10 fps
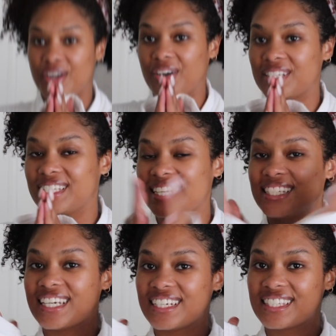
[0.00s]
y'all, it's day
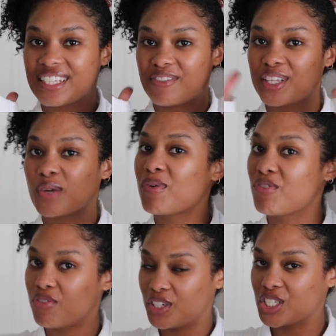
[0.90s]
six. I feel like we've
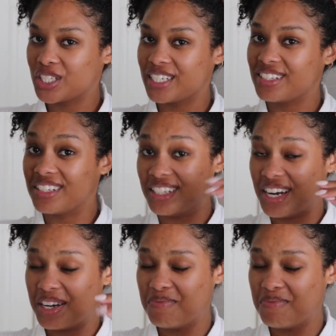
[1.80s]
officially today